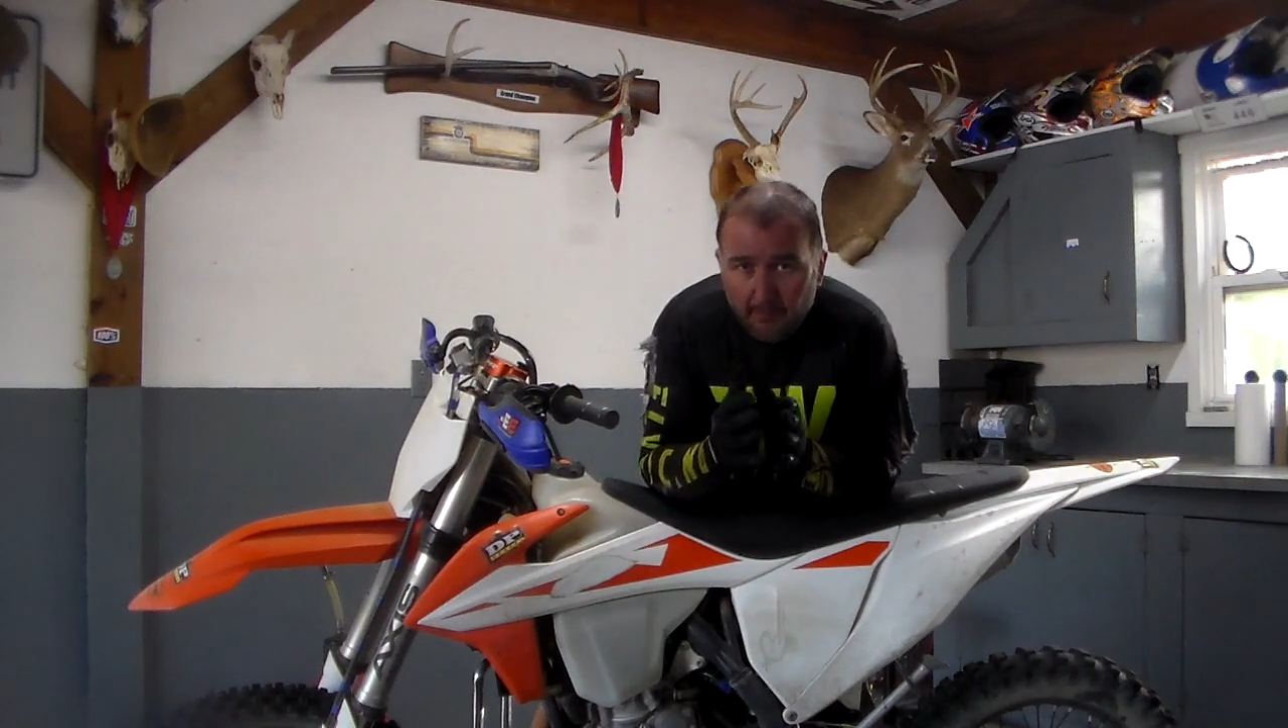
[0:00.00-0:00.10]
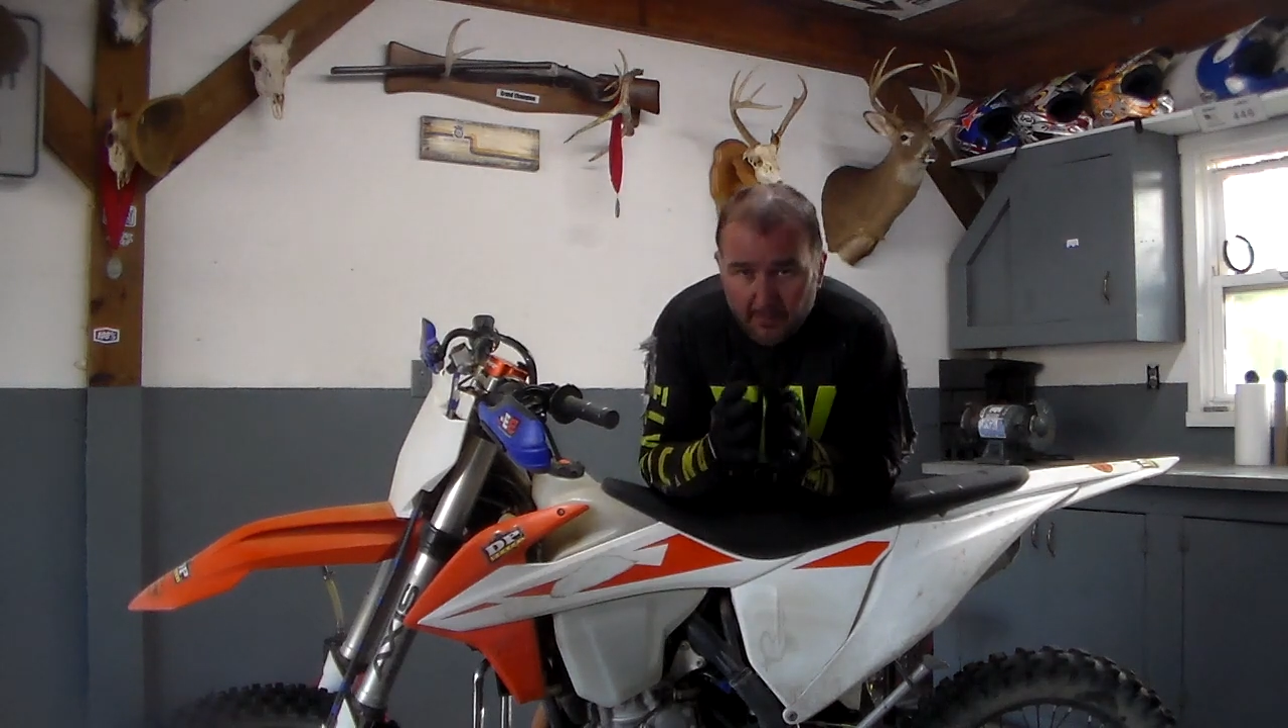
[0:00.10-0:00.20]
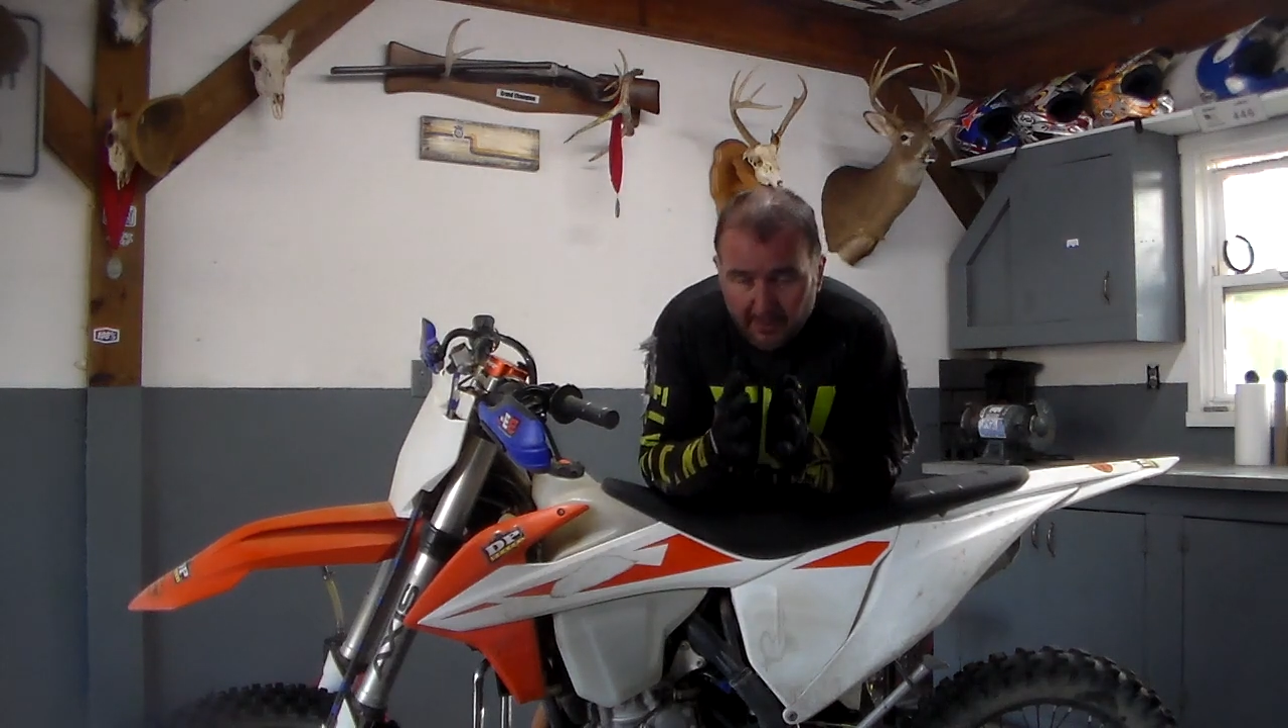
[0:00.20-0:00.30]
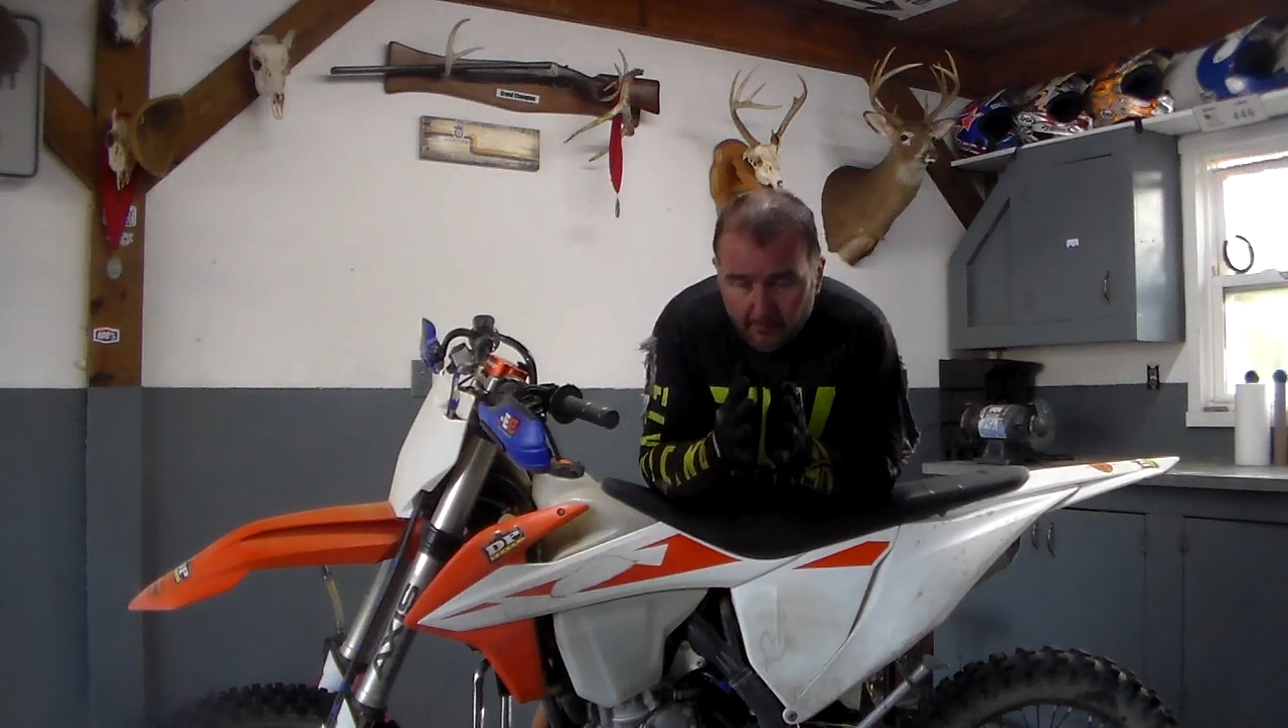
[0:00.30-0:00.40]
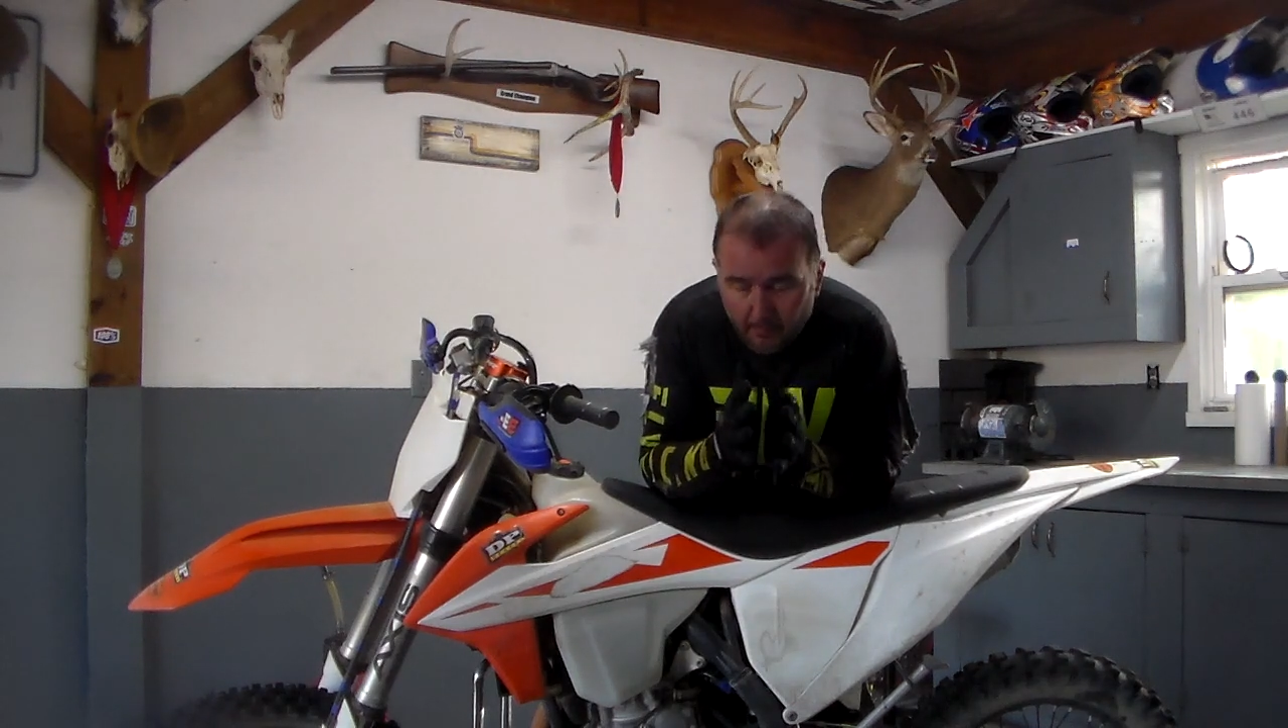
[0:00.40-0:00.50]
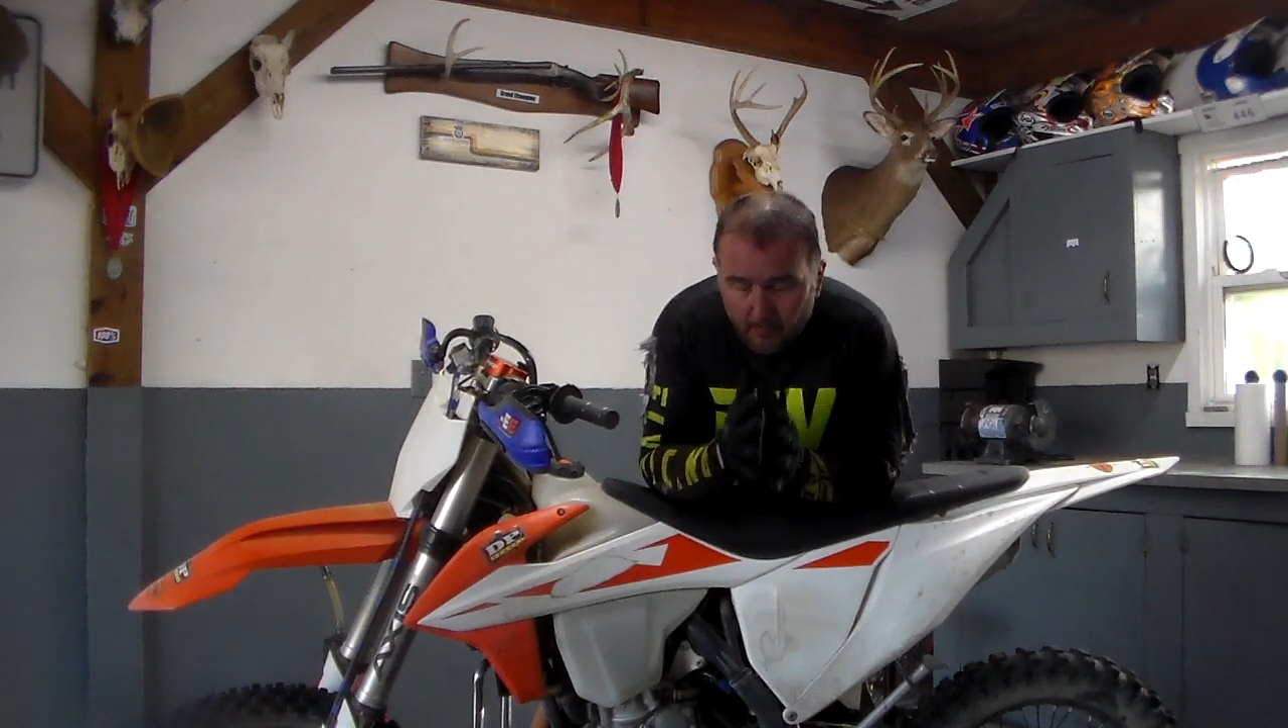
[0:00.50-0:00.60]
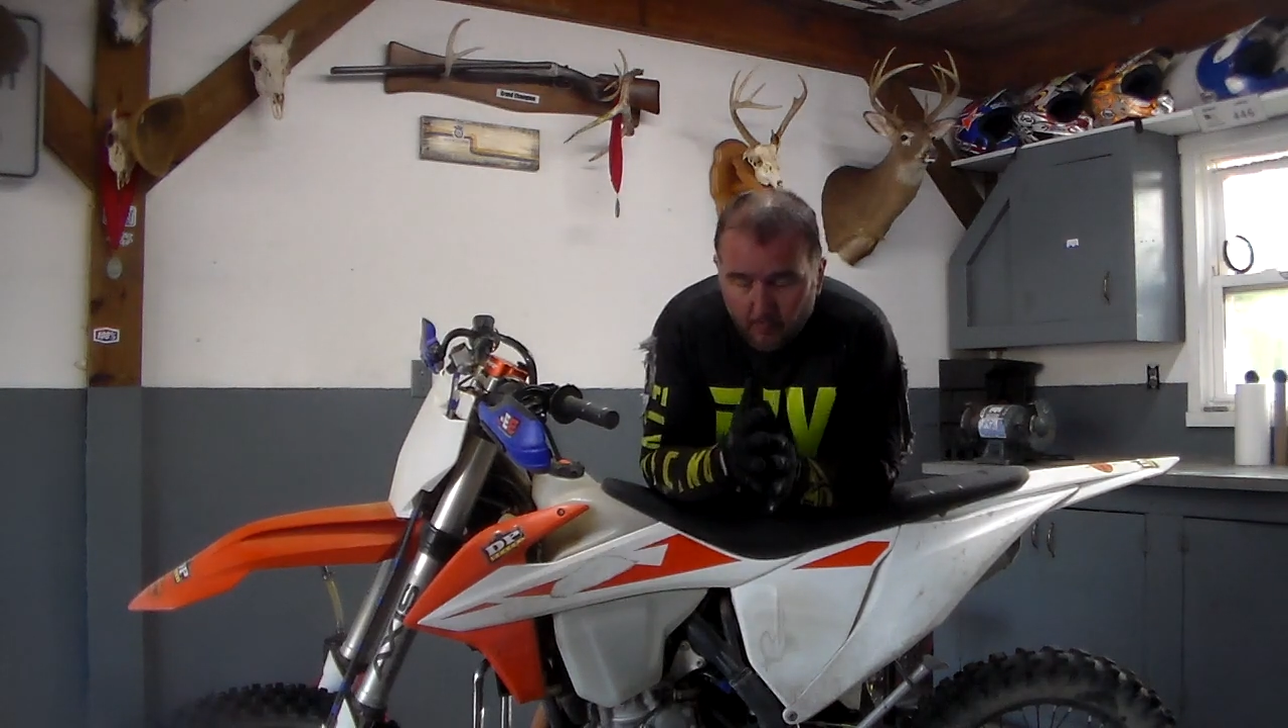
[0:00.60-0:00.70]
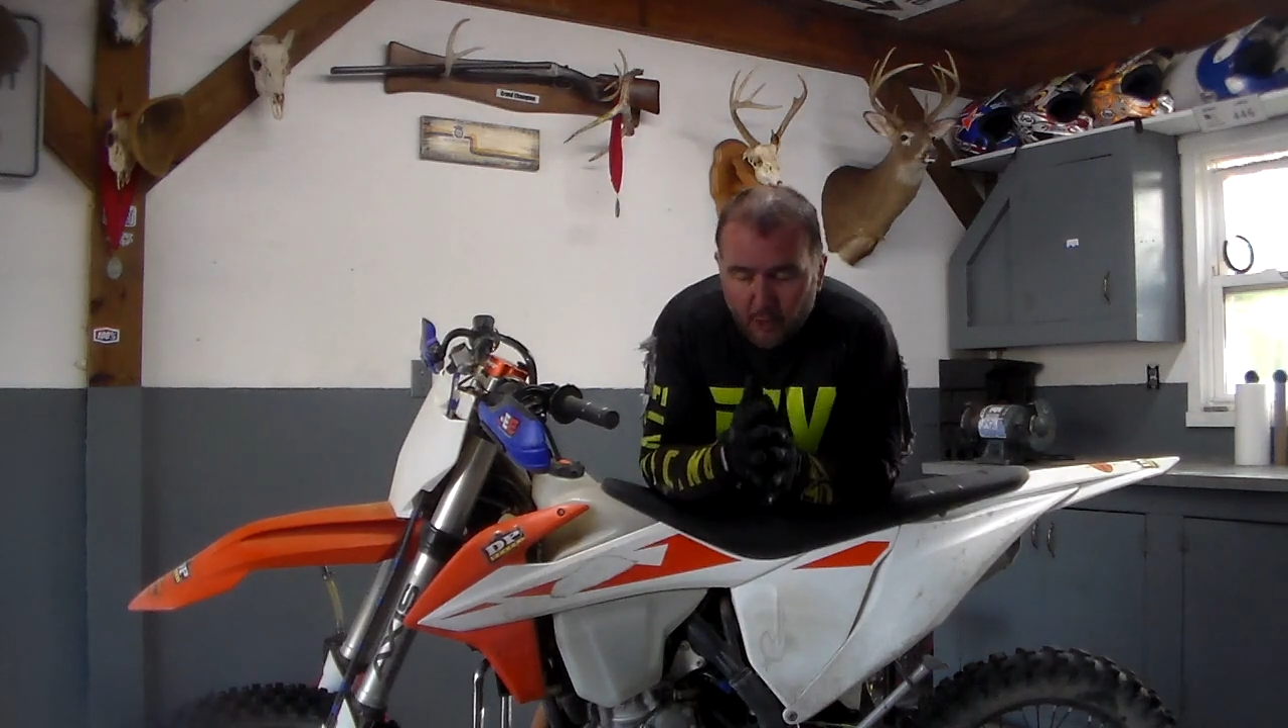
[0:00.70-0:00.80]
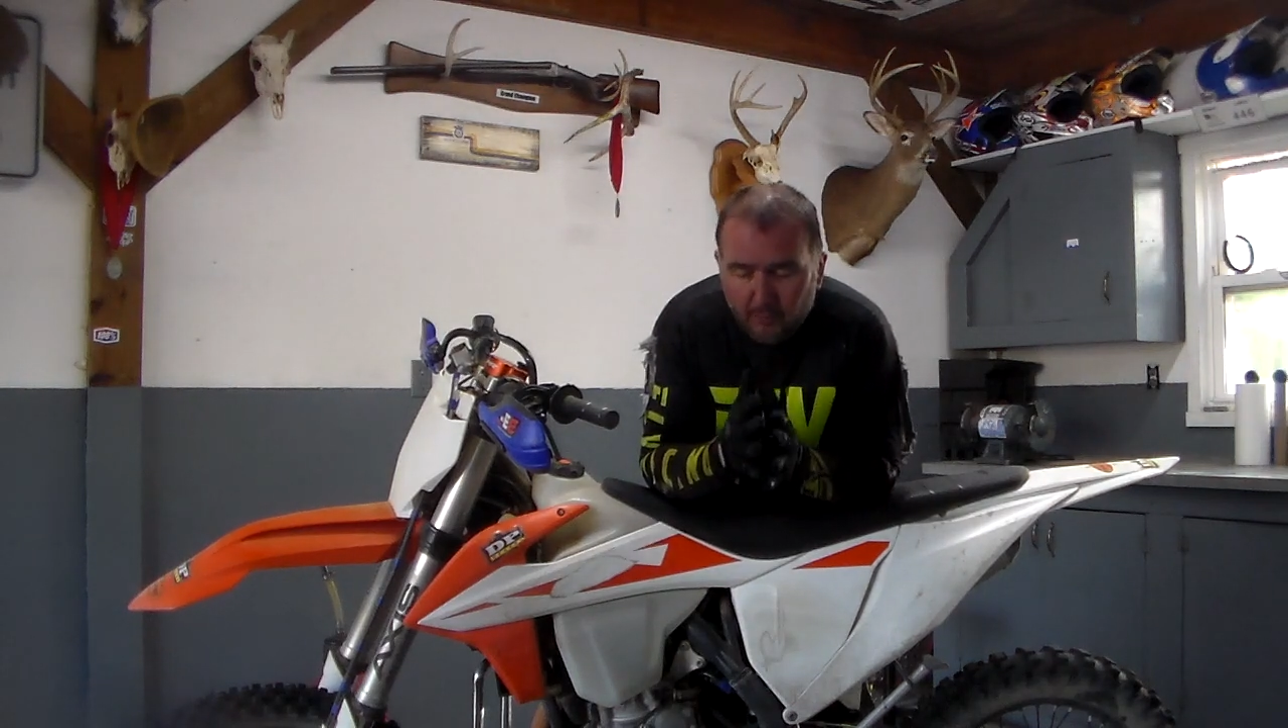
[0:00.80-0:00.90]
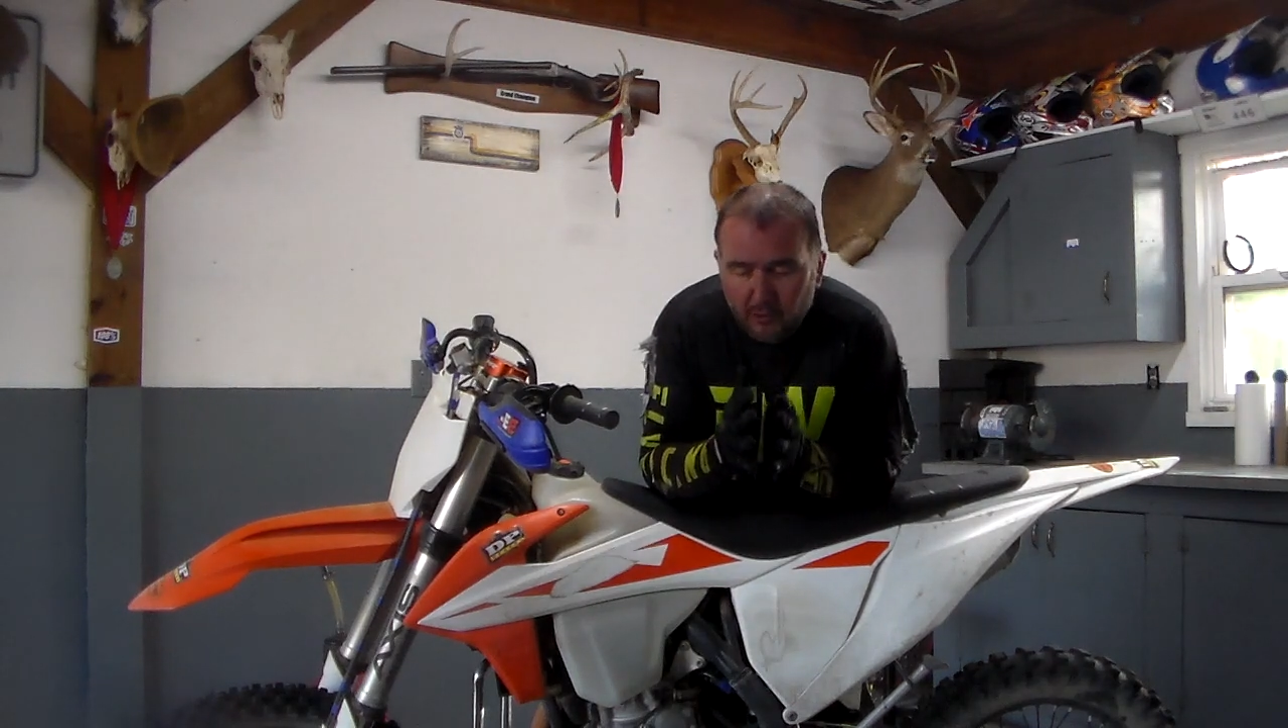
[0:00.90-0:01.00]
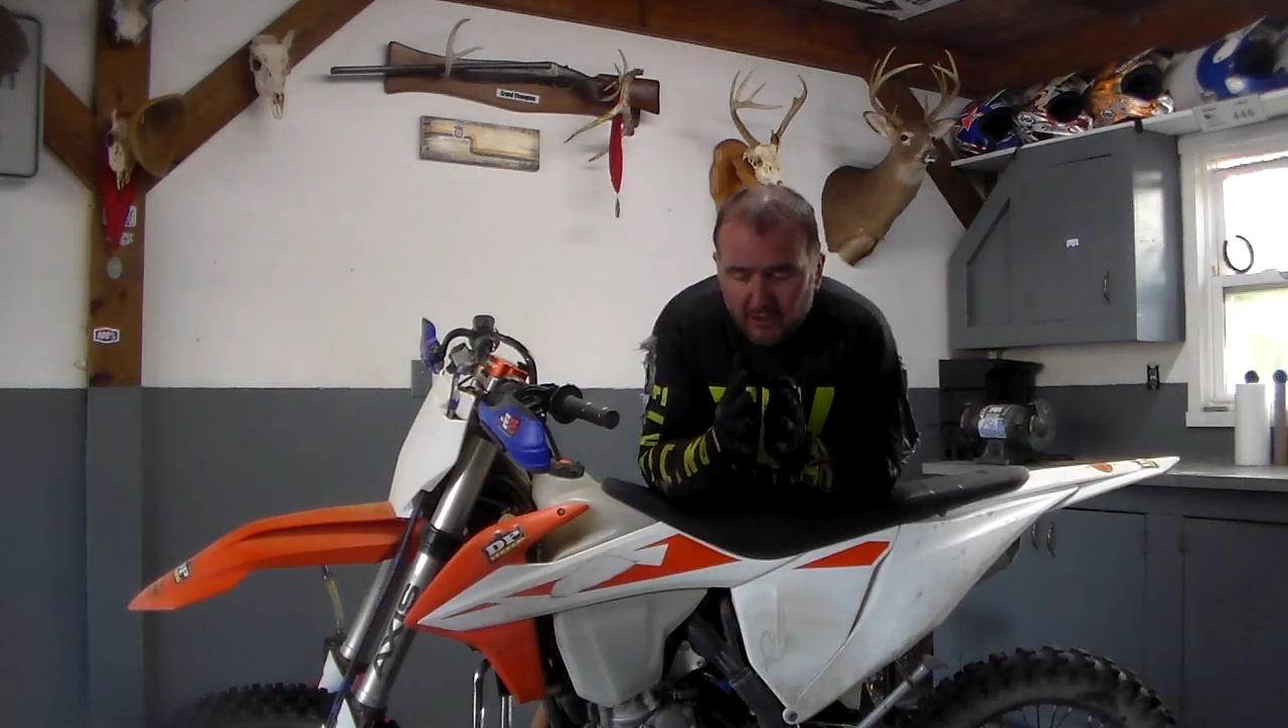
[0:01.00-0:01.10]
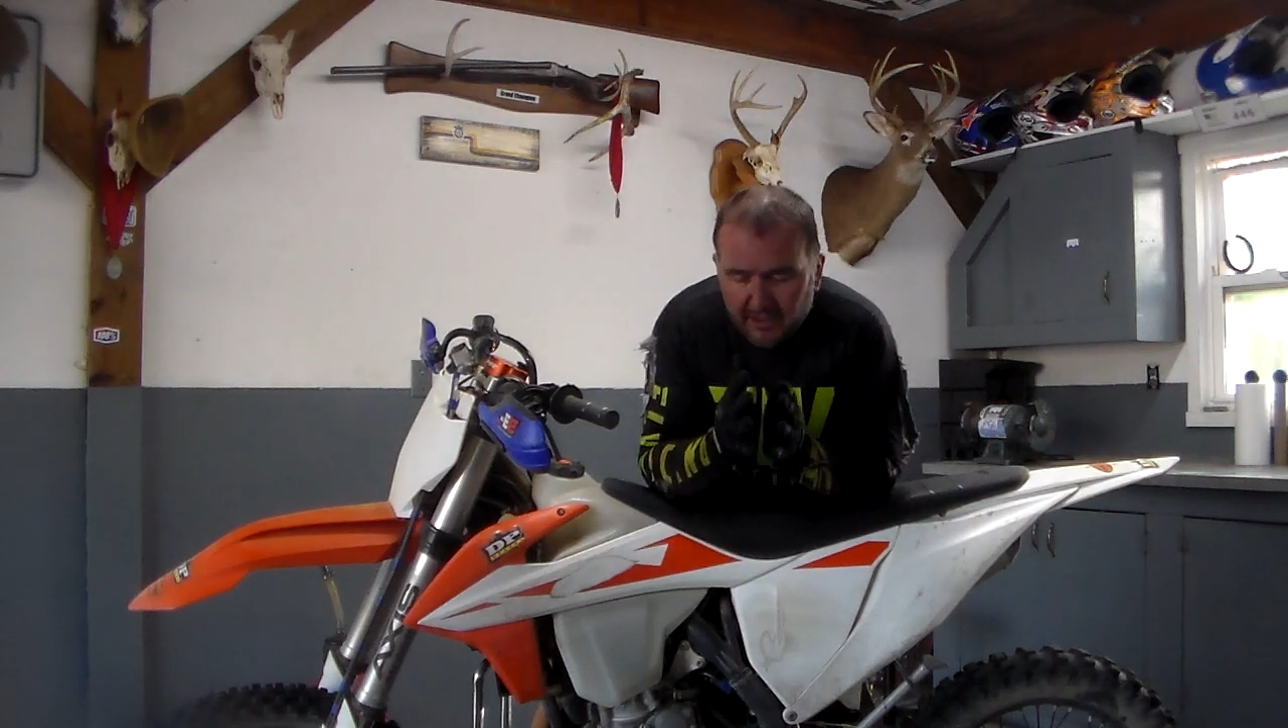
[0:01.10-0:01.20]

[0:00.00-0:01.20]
But in normal